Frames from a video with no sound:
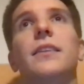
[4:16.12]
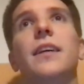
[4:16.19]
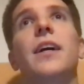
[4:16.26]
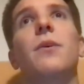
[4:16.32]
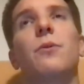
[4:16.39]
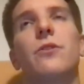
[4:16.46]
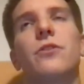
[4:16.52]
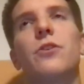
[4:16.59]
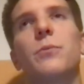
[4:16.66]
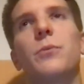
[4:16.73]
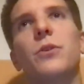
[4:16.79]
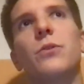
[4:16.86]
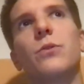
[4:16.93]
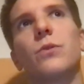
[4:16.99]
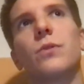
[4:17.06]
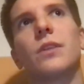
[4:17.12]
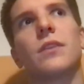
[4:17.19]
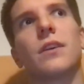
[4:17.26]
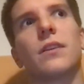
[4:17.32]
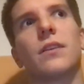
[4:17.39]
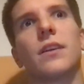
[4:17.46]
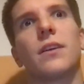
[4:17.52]
One of the super useful things
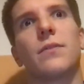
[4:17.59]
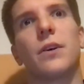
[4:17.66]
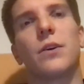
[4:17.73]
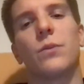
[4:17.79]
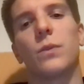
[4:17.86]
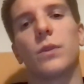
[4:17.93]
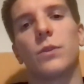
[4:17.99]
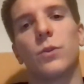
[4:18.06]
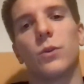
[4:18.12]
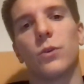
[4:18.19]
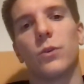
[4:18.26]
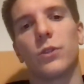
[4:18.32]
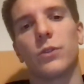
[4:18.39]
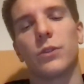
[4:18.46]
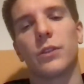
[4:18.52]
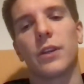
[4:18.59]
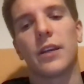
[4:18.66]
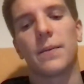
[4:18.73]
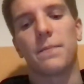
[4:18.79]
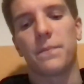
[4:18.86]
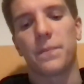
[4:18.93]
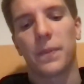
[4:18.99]
I think I found with your course is
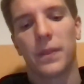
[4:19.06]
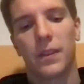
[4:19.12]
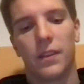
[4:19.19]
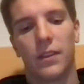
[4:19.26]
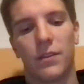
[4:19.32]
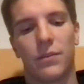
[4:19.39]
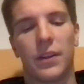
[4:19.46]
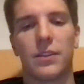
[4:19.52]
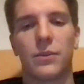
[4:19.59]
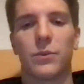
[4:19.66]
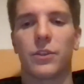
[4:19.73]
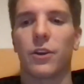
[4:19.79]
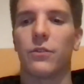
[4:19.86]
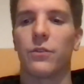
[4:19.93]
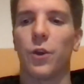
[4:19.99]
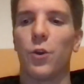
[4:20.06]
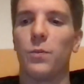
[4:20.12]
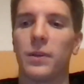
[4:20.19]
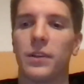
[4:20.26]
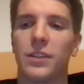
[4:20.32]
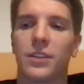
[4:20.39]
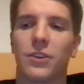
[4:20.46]
the fact that it was kind of
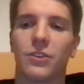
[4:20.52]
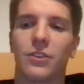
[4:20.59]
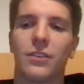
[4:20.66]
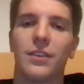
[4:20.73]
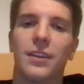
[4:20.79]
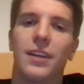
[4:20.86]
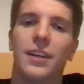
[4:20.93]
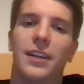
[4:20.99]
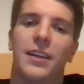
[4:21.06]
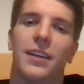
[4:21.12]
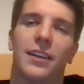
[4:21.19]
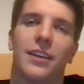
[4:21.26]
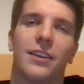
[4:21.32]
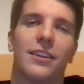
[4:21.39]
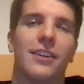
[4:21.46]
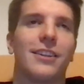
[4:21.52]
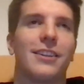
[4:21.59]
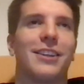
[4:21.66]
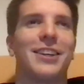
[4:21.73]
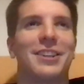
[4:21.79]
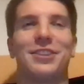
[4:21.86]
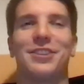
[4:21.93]
open discussion. It
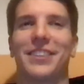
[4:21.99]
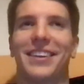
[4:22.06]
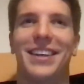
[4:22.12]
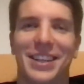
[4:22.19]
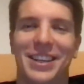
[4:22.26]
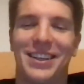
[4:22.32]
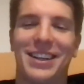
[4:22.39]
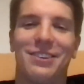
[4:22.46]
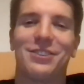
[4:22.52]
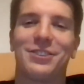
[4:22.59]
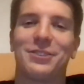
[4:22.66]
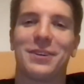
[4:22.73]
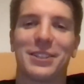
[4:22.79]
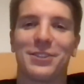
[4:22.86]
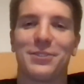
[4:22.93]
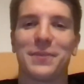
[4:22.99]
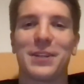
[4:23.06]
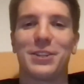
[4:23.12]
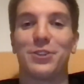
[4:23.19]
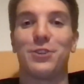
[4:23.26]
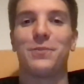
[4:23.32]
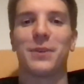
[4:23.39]
allowed us to ask as
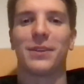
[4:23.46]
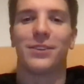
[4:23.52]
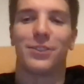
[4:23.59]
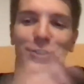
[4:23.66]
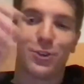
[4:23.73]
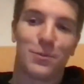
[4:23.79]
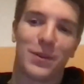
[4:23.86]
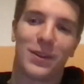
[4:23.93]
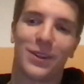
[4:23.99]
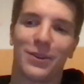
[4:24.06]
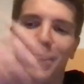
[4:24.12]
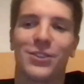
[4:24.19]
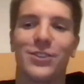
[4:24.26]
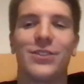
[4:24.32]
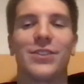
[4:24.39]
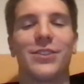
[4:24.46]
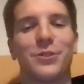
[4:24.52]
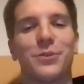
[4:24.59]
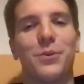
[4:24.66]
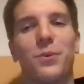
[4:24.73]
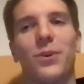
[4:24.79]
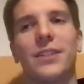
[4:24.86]
many stupid questions
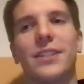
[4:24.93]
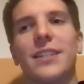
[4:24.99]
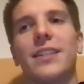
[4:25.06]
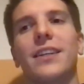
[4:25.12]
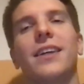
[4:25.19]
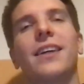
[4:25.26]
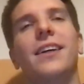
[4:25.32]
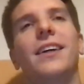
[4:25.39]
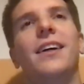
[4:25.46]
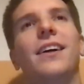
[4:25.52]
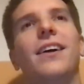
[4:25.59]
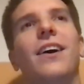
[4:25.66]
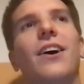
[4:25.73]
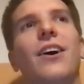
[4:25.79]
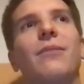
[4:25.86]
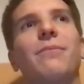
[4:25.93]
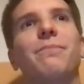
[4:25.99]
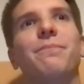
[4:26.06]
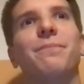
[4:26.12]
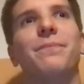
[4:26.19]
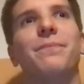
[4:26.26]
as we wanted, but